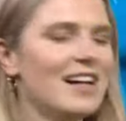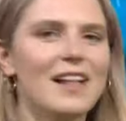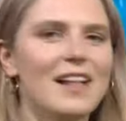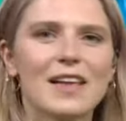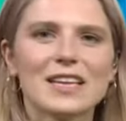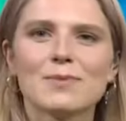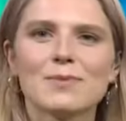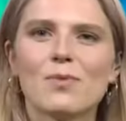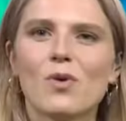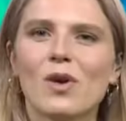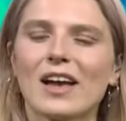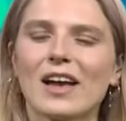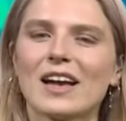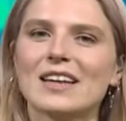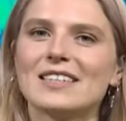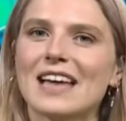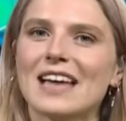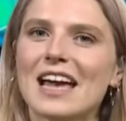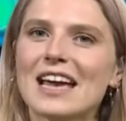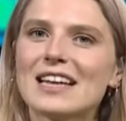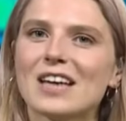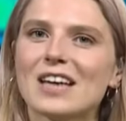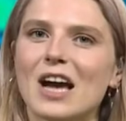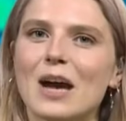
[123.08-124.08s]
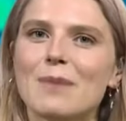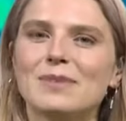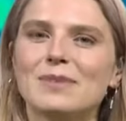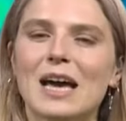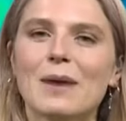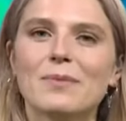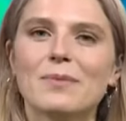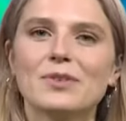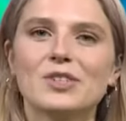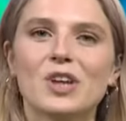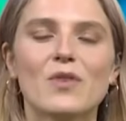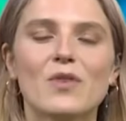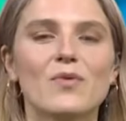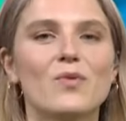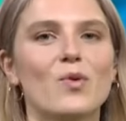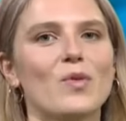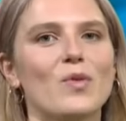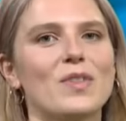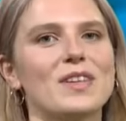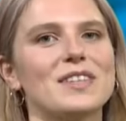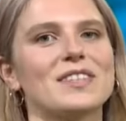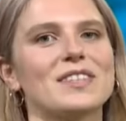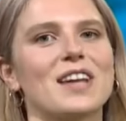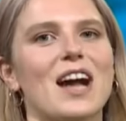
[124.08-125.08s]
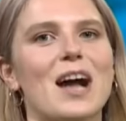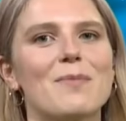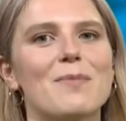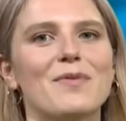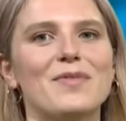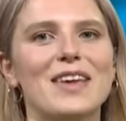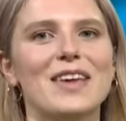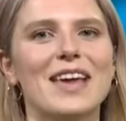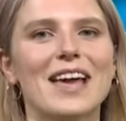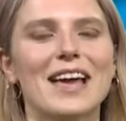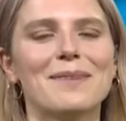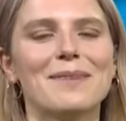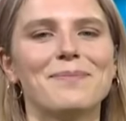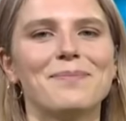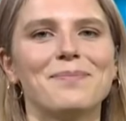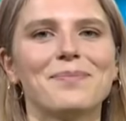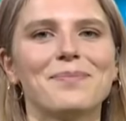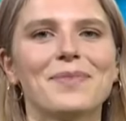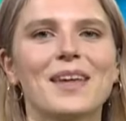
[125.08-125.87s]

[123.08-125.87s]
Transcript: that's more like a daytime temperature for this time of year.